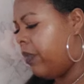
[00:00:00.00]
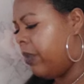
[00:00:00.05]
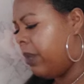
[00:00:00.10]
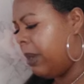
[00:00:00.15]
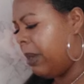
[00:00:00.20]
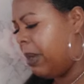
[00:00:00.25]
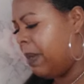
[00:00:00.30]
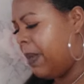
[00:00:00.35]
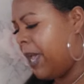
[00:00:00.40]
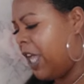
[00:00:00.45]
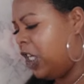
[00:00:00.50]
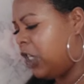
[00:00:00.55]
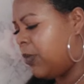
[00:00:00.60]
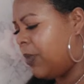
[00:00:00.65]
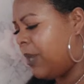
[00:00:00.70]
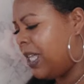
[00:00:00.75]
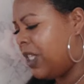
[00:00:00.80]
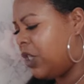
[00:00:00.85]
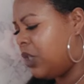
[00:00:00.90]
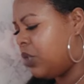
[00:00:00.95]
in the Page of
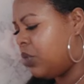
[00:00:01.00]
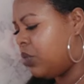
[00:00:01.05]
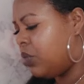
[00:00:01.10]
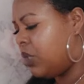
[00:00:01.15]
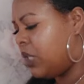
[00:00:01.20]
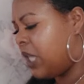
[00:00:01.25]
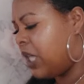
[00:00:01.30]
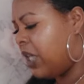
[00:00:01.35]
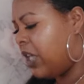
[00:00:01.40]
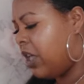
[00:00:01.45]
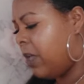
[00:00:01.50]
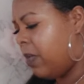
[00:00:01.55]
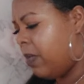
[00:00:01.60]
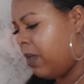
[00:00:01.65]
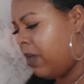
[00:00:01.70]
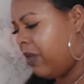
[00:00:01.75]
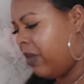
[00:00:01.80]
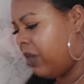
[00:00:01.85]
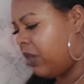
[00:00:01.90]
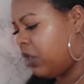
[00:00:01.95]
Pentacles there, it could
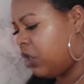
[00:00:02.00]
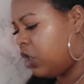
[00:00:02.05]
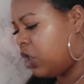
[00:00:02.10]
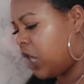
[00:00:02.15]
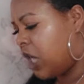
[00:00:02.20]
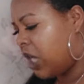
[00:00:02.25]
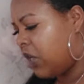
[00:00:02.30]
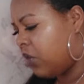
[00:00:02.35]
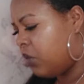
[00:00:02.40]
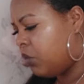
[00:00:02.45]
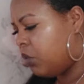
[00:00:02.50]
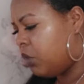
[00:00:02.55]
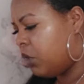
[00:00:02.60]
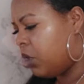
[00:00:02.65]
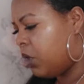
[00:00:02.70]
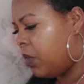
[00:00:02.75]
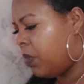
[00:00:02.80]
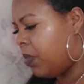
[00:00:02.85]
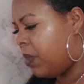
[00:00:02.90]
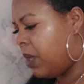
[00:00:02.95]
be around a child, it
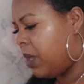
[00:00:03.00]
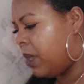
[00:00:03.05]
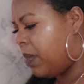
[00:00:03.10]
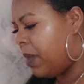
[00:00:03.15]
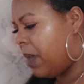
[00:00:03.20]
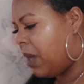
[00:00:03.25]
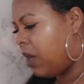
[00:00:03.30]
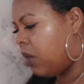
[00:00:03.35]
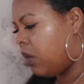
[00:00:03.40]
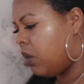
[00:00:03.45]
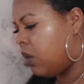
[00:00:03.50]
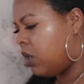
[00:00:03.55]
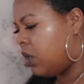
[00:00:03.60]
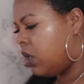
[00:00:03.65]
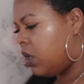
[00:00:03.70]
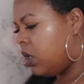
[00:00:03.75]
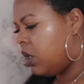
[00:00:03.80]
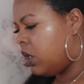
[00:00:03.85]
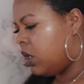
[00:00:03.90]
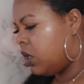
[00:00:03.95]
could be about
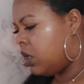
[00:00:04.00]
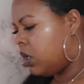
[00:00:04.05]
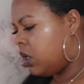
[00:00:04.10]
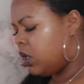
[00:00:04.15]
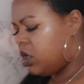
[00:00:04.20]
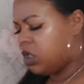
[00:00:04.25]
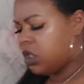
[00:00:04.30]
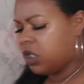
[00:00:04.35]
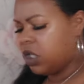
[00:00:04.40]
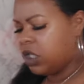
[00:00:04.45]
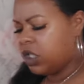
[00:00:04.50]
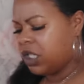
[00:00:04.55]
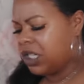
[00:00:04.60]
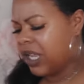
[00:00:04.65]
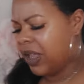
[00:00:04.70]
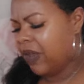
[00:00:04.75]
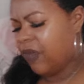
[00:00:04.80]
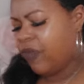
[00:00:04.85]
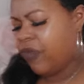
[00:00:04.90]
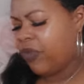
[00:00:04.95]
certain
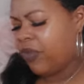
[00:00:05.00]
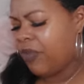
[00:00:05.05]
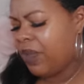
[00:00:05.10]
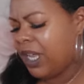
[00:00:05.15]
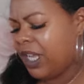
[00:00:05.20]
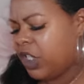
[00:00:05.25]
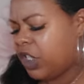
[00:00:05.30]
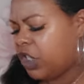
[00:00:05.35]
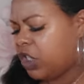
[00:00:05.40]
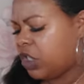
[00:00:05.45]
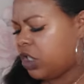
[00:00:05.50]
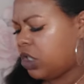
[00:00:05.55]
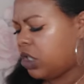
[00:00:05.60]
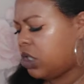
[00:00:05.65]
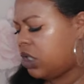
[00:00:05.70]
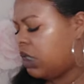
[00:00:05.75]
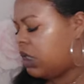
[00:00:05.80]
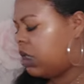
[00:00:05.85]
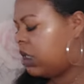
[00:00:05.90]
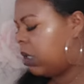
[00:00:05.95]

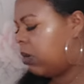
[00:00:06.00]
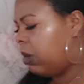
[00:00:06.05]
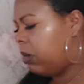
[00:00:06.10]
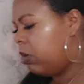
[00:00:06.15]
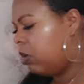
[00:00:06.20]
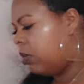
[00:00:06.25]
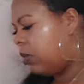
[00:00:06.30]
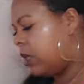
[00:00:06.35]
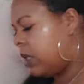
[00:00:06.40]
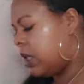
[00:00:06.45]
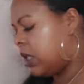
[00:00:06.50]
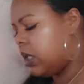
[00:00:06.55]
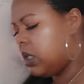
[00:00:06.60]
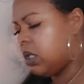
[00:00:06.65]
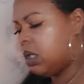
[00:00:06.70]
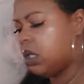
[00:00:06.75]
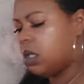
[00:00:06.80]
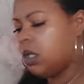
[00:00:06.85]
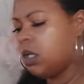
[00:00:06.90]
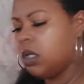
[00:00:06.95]
information. Tell me more, please.
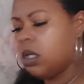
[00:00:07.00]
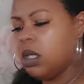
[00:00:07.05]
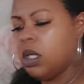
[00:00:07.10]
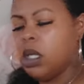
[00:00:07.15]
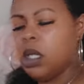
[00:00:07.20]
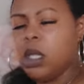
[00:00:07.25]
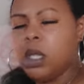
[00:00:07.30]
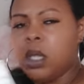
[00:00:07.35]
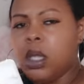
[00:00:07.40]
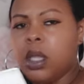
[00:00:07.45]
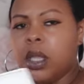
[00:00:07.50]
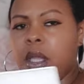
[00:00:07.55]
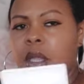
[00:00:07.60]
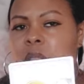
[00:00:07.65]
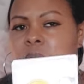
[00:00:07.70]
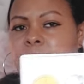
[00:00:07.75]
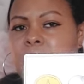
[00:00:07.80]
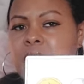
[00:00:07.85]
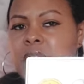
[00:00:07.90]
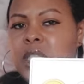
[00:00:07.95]

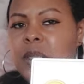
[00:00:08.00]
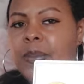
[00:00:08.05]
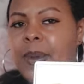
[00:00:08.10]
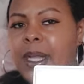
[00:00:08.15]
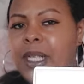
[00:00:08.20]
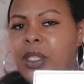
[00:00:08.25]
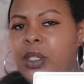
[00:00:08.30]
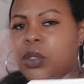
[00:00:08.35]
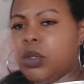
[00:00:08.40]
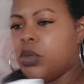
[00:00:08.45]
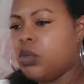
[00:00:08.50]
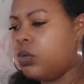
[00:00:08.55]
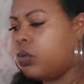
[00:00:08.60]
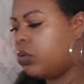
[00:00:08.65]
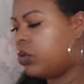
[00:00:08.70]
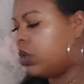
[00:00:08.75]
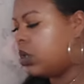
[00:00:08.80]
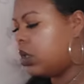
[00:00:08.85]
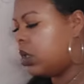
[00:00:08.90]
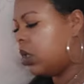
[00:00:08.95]
The Ace of
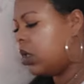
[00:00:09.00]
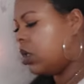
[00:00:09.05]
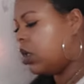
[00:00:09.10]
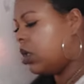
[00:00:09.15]
Pentacles.